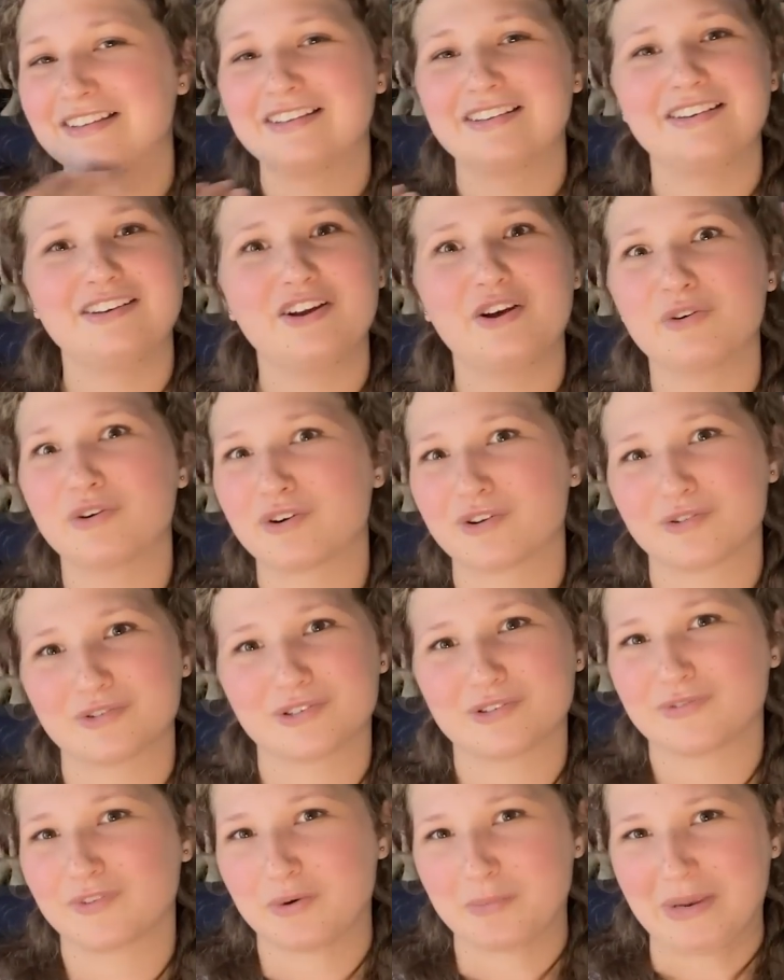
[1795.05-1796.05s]
No
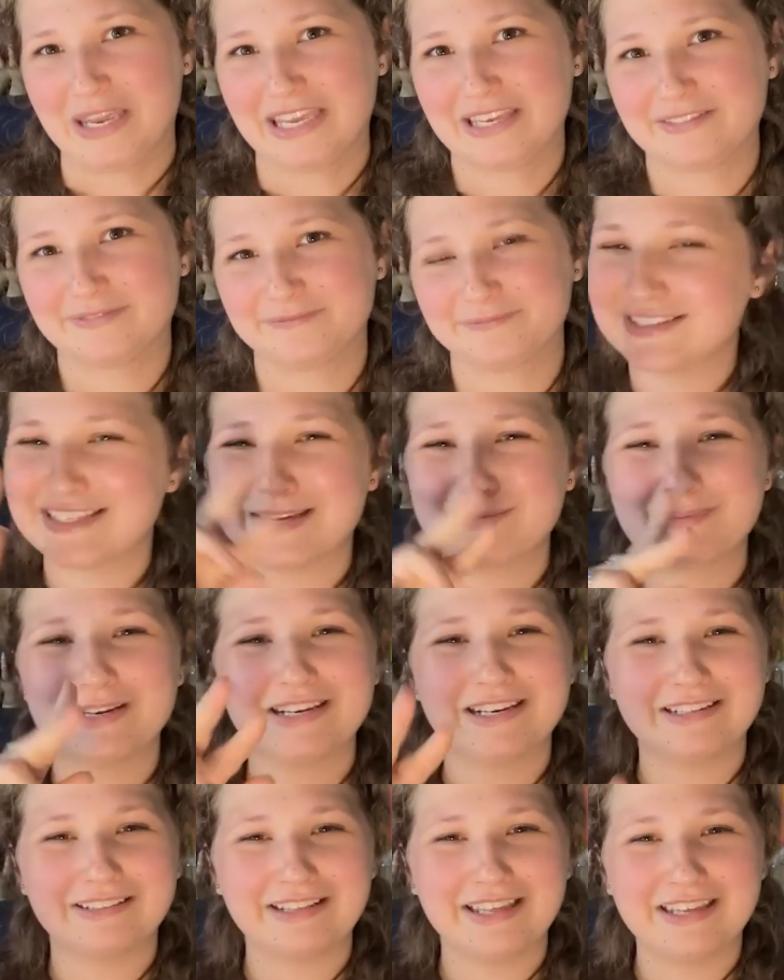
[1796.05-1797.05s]
girls for me. Damon
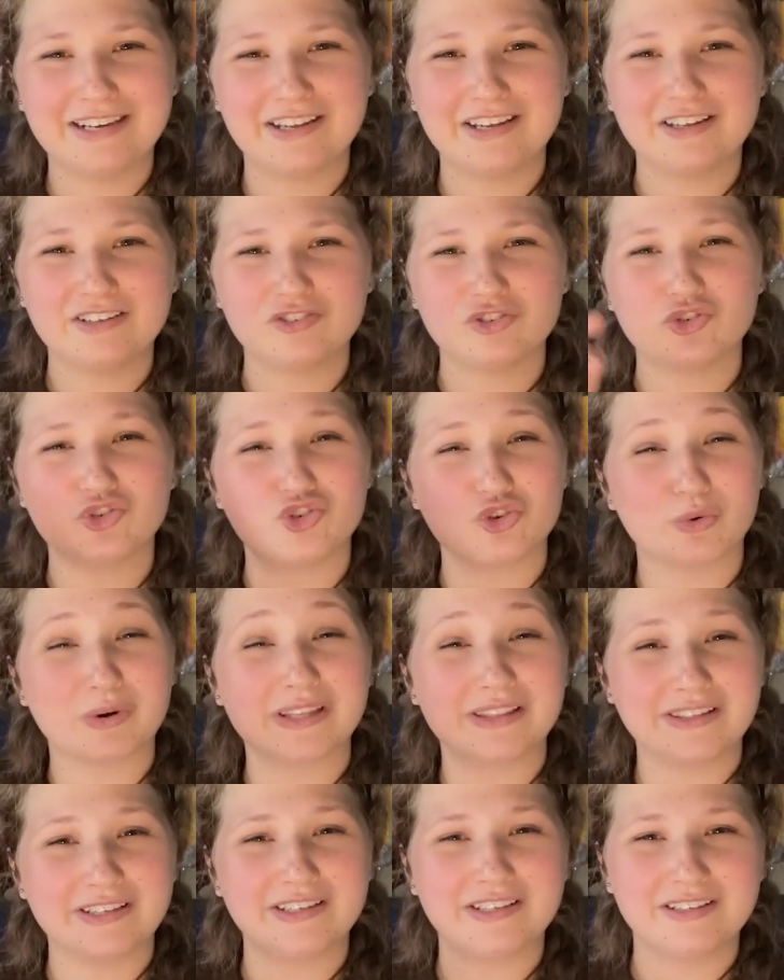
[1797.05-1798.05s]
and Elena
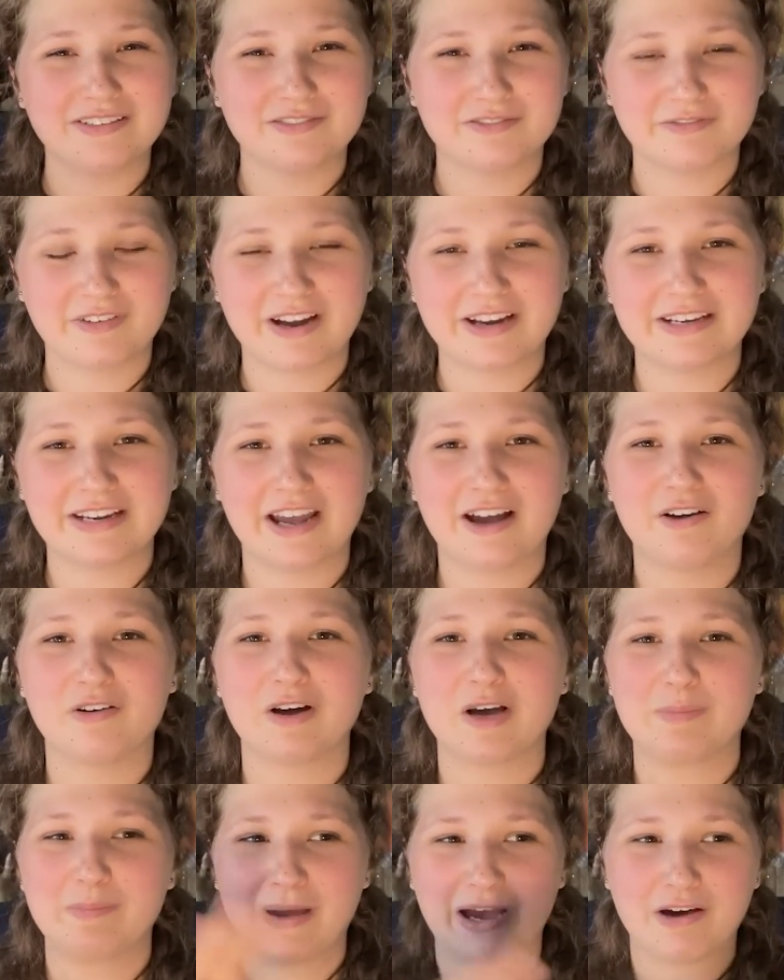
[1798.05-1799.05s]
jointly find out
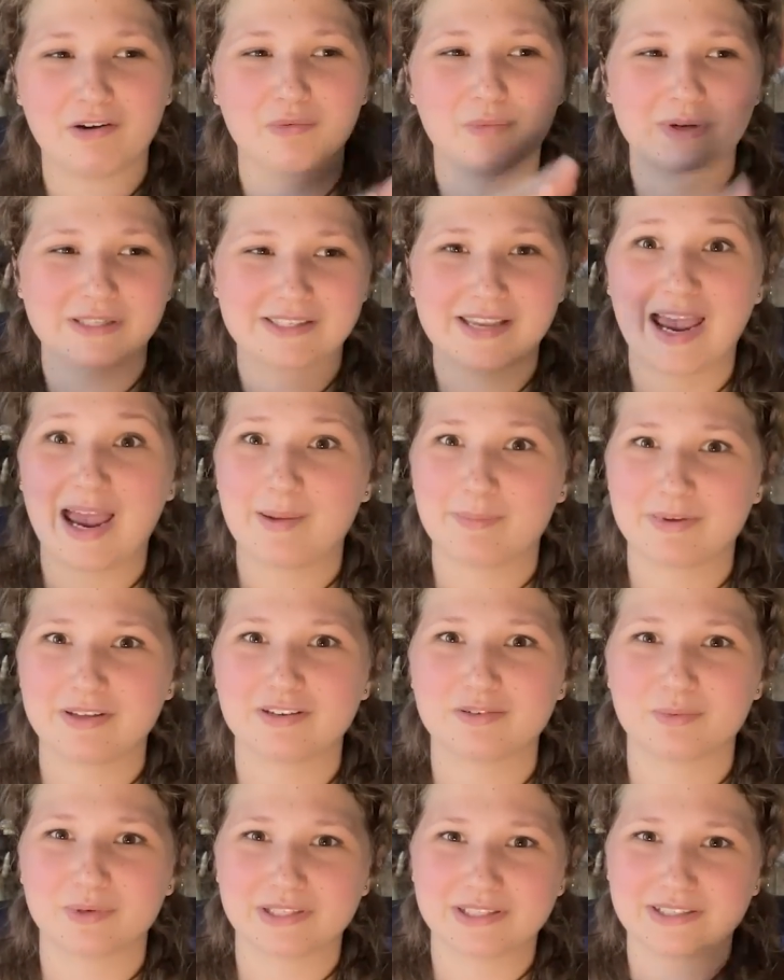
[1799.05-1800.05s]
about what's
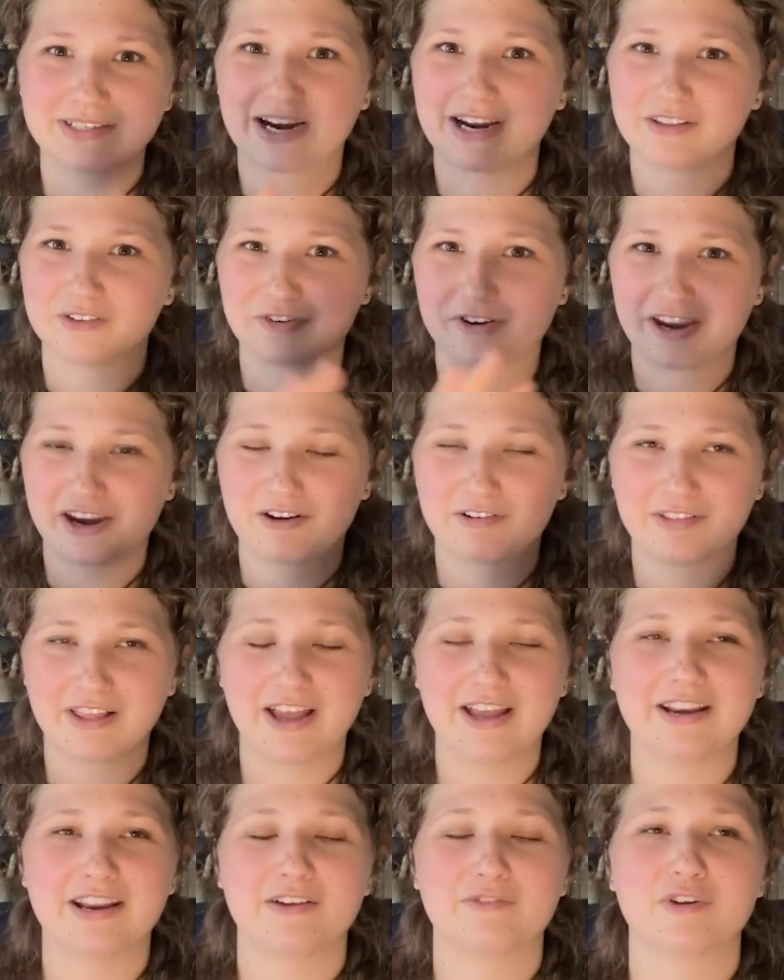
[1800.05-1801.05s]
happened with Tyler,
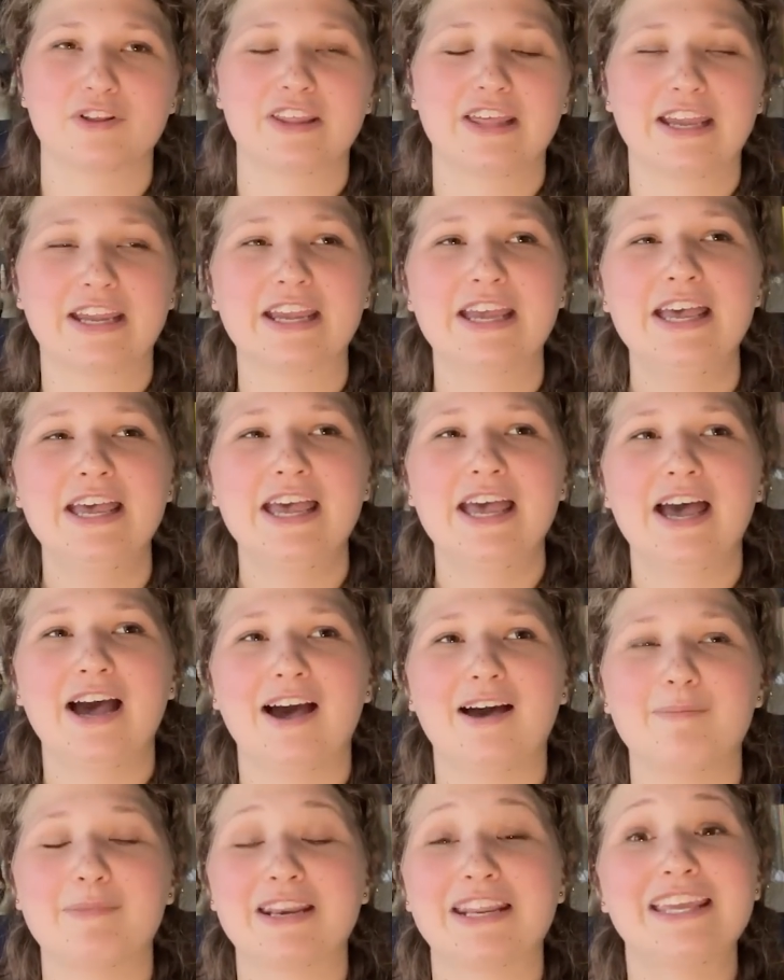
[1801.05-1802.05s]
Caroline, everything.
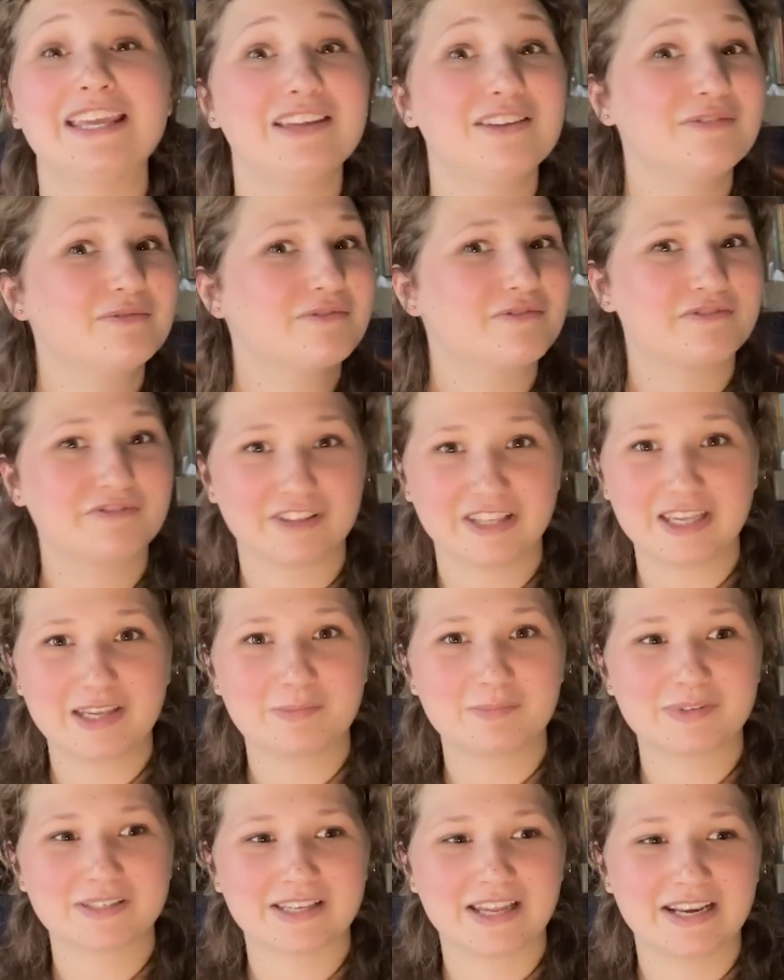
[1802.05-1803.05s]
Um, and he
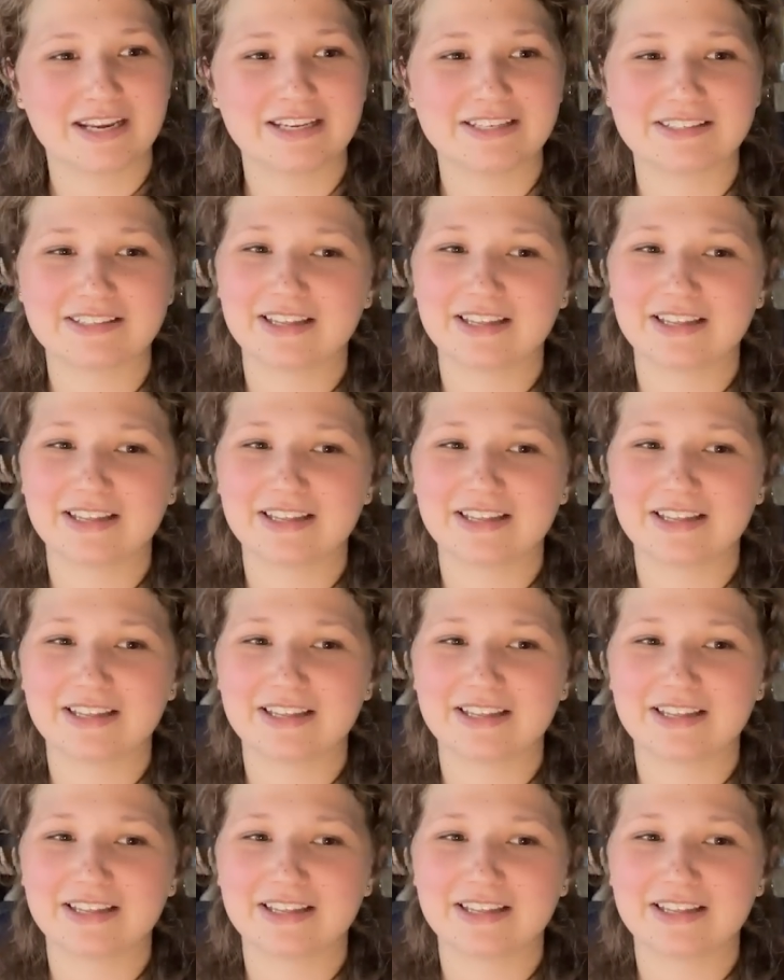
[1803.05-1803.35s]
flips and he's